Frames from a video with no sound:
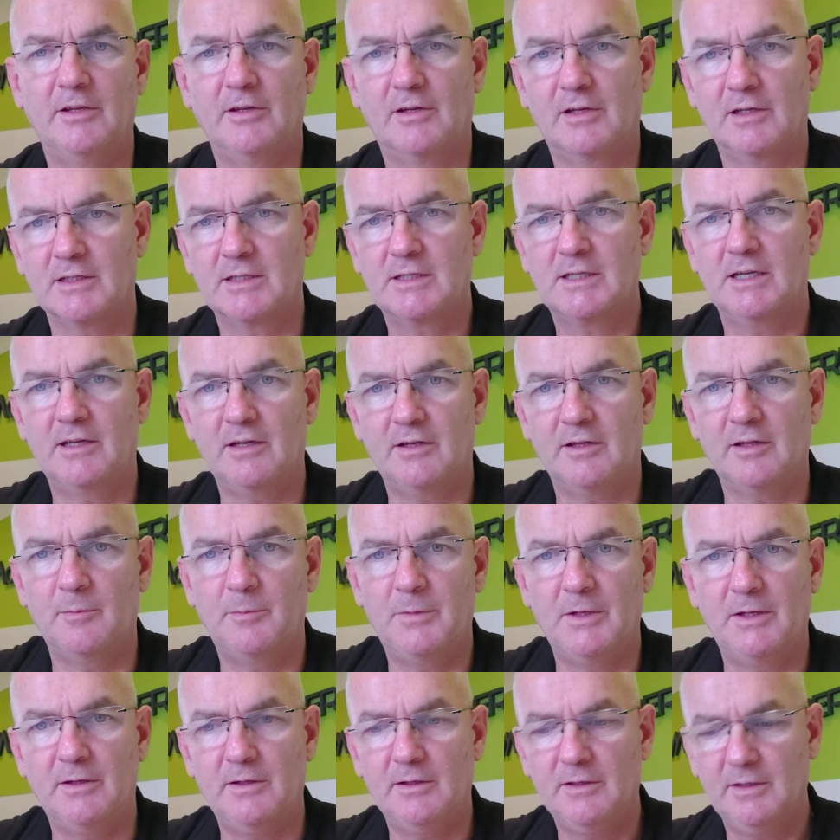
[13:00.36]
You can see on the
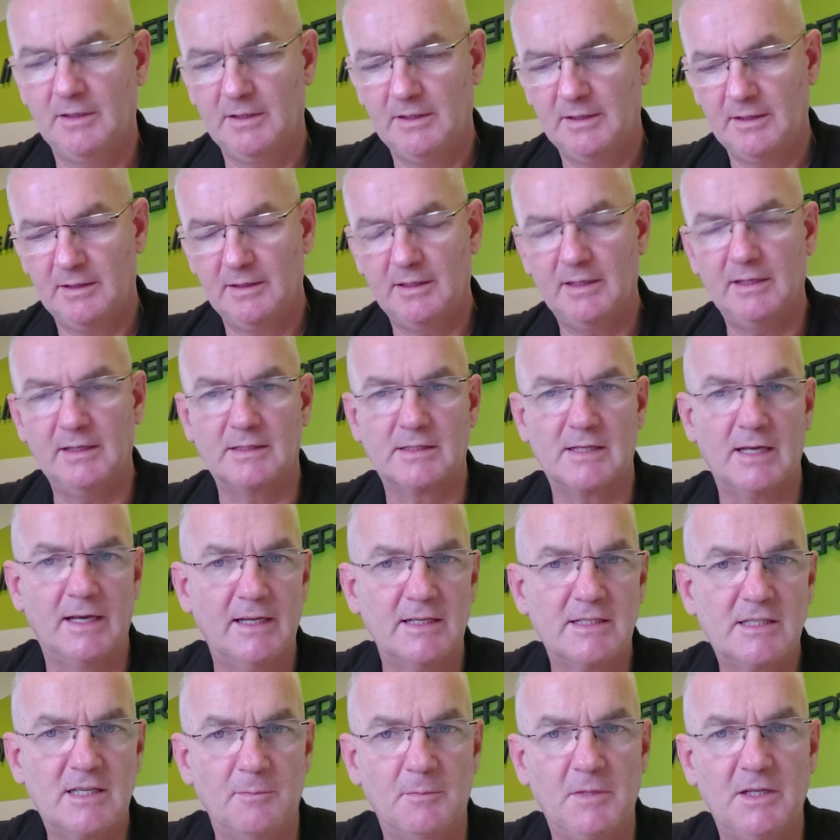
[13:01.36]
bill it's an
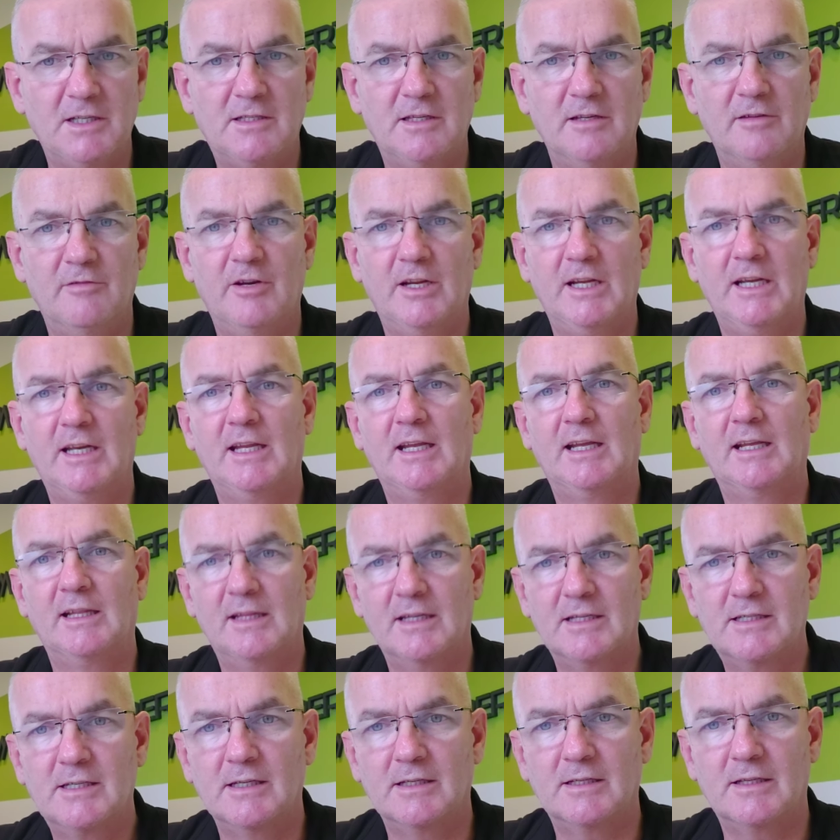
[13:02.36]
estimated reading.
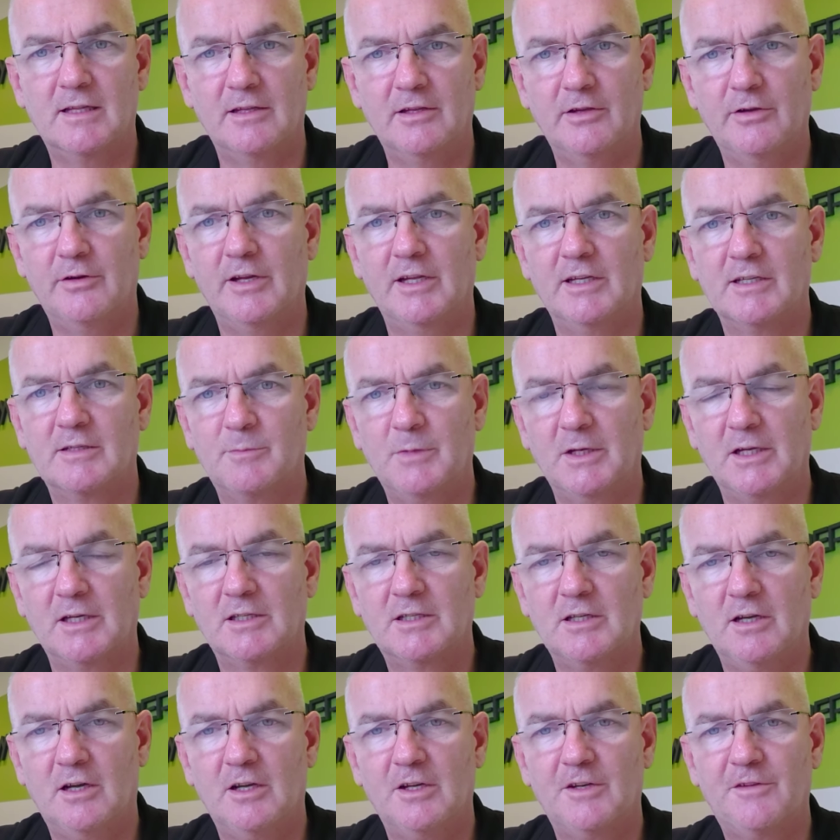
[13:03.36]
This is the unit it's being
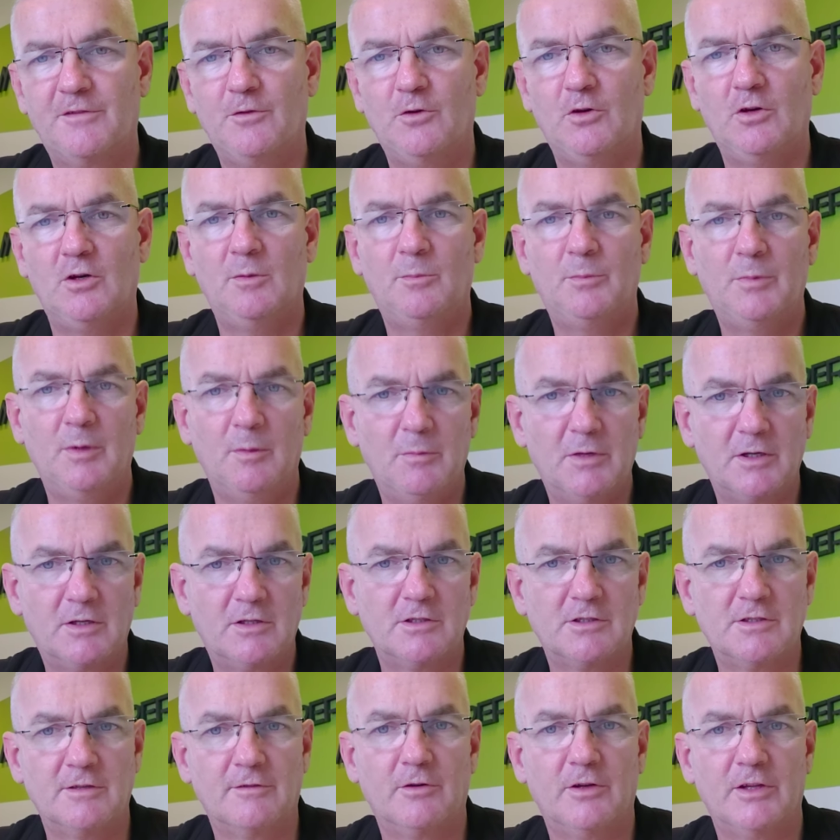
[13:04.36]
charged for, but
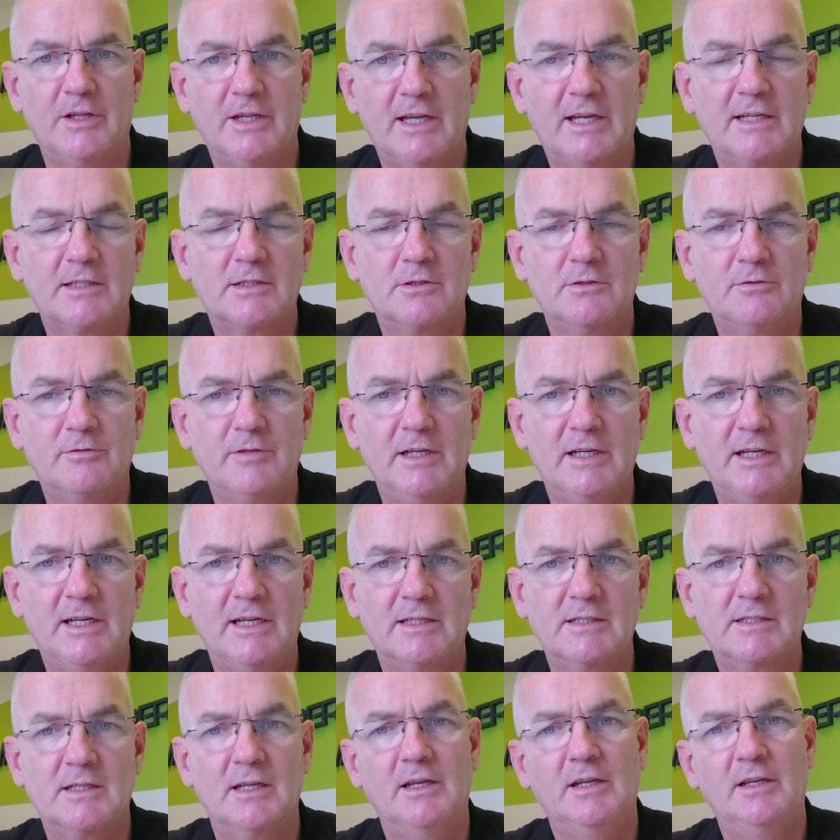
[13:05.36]
because you've got the actual
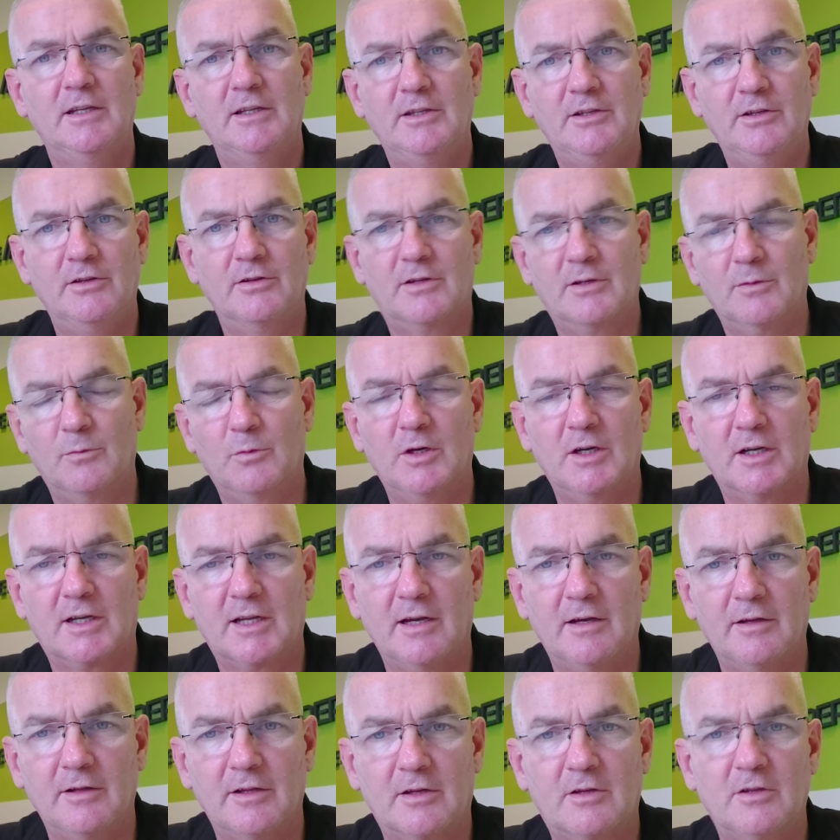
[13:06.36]
readings, you can work
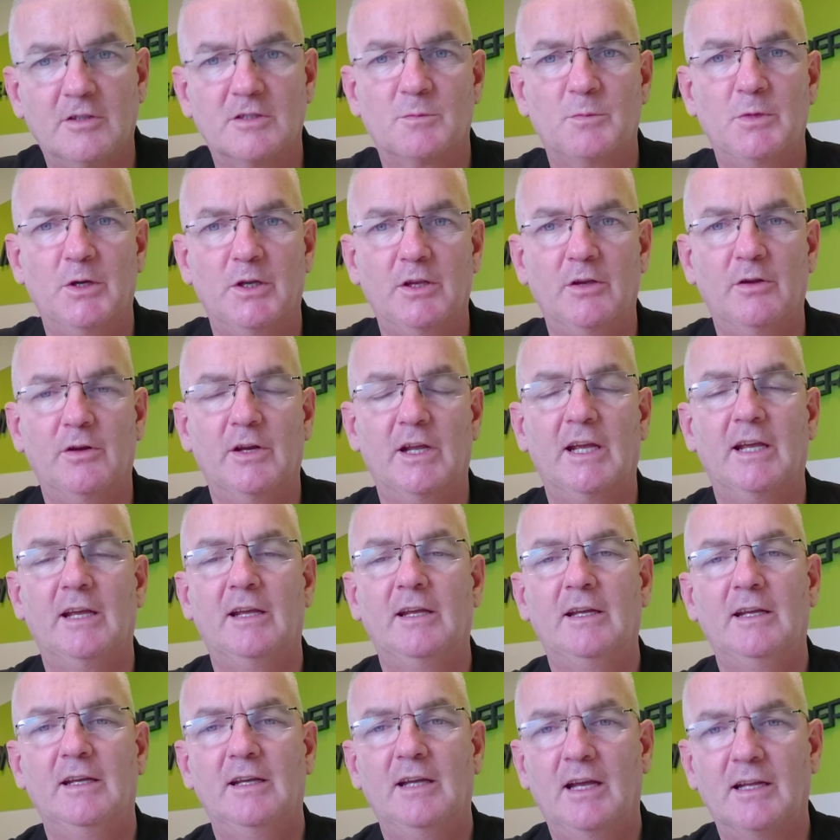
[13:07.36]
out the cost per unit
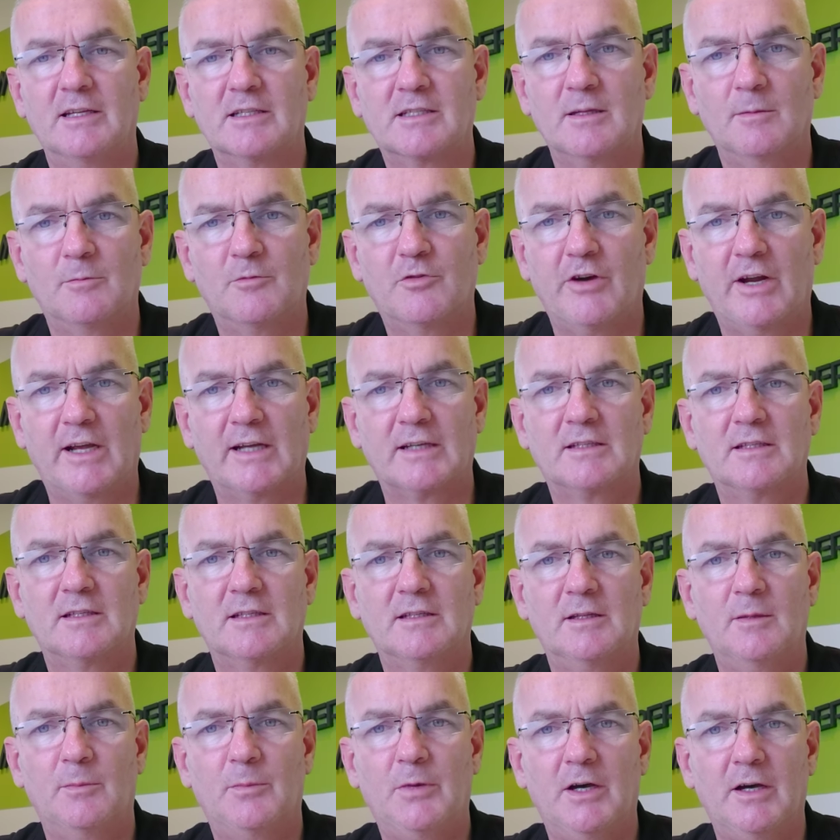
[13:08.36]
and subtract
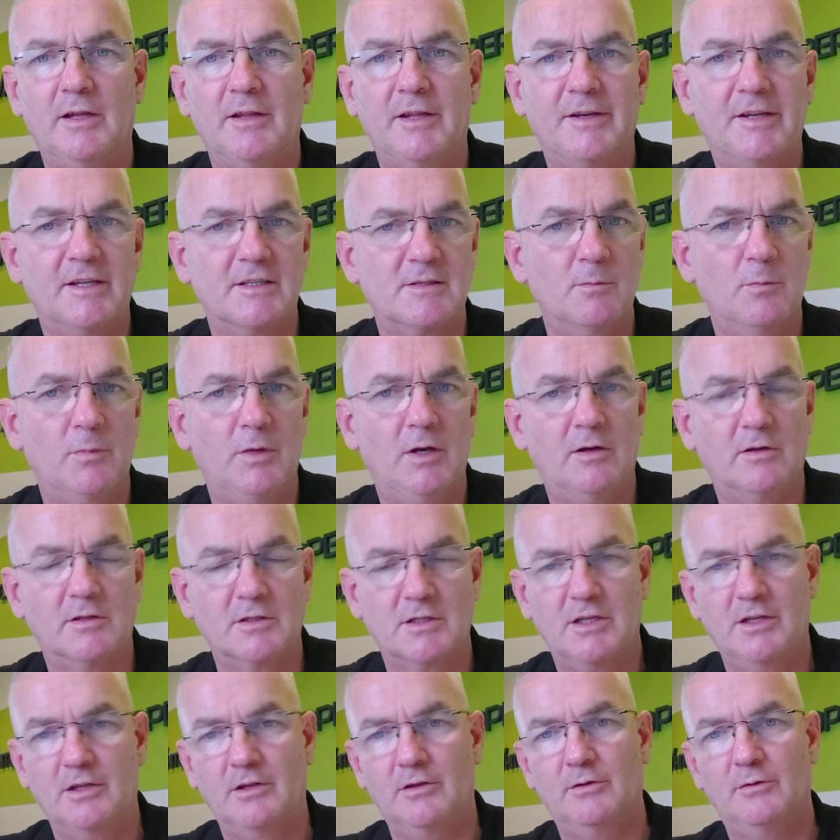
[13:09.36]
the part that doesn't belong
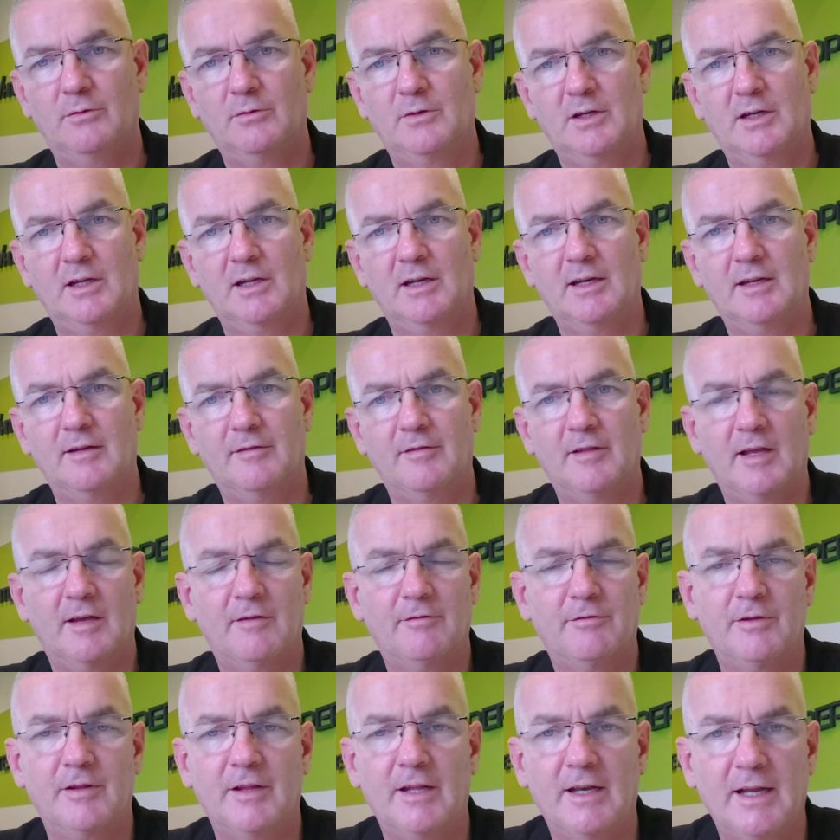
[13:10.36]
to you and leave that
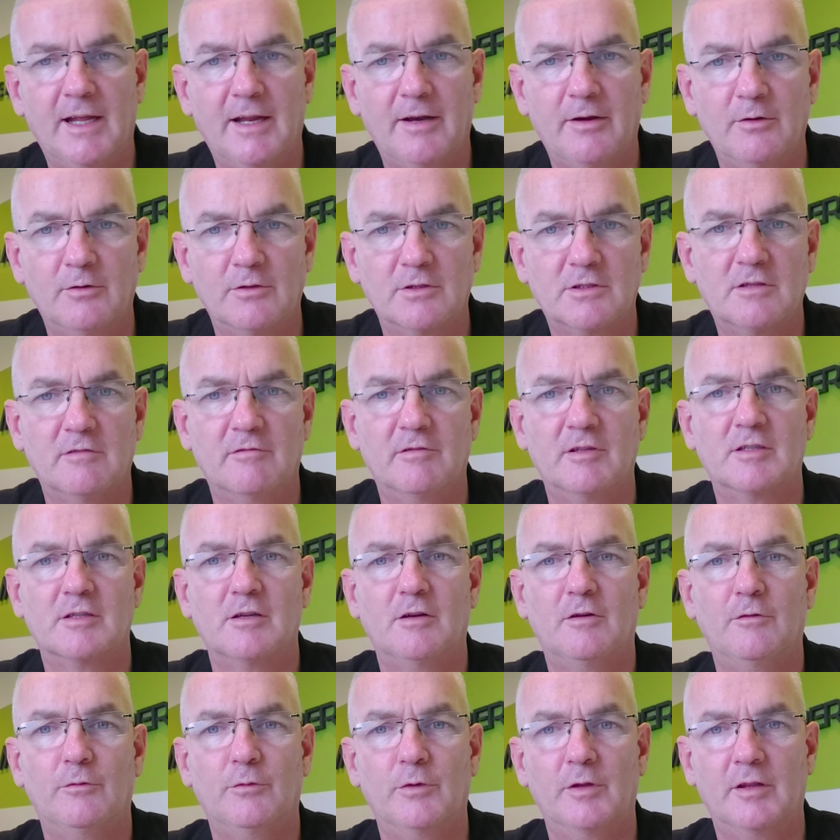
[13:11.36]
for the landlord to
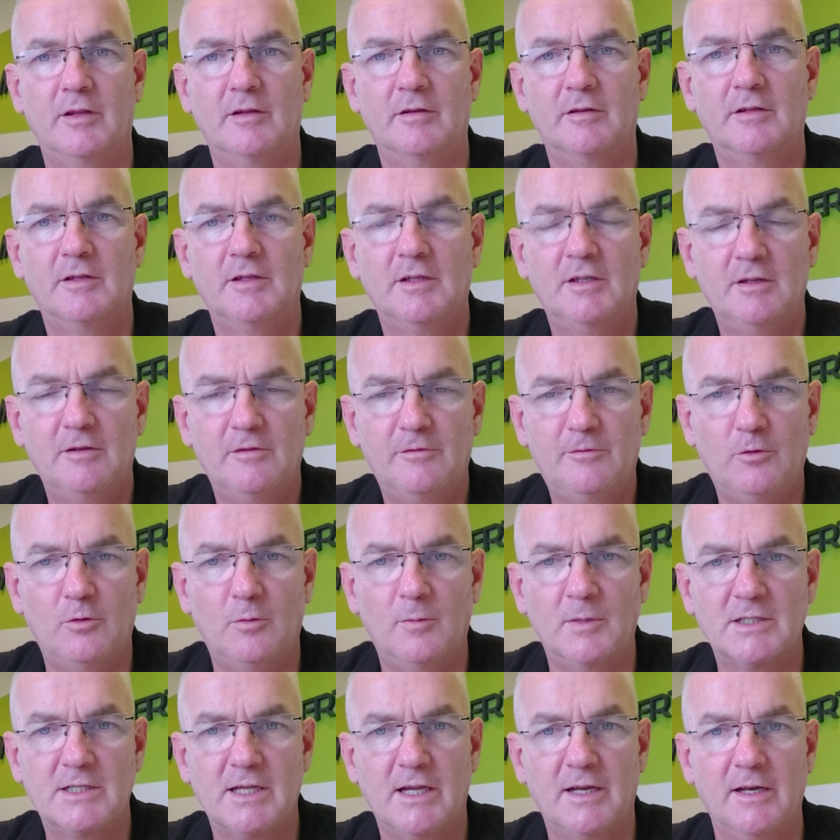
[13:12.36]
resolve with the
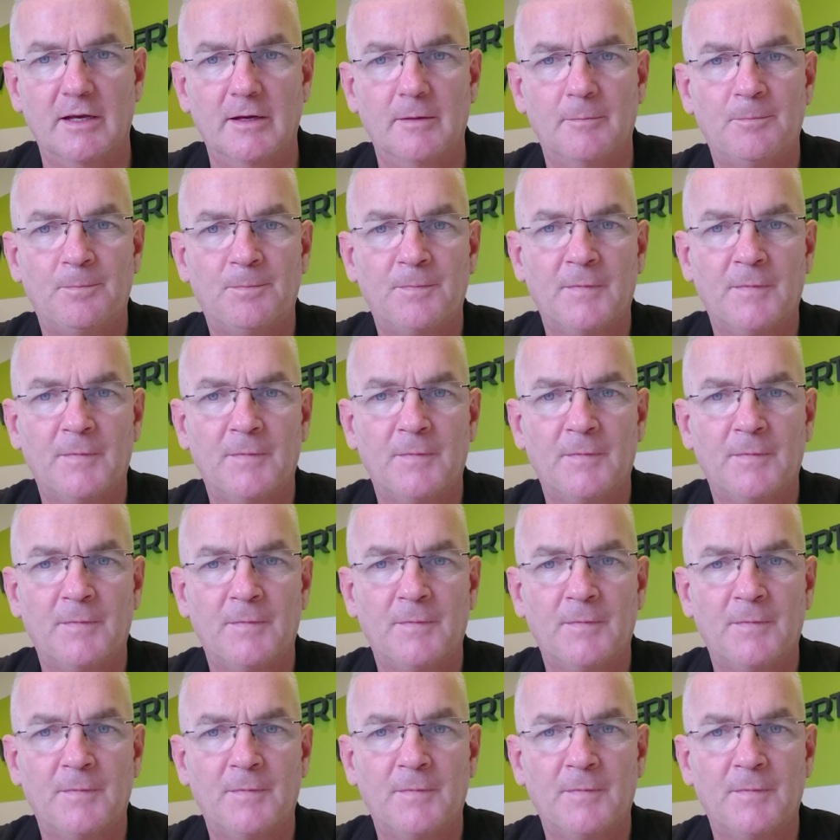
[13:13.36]
former tenant.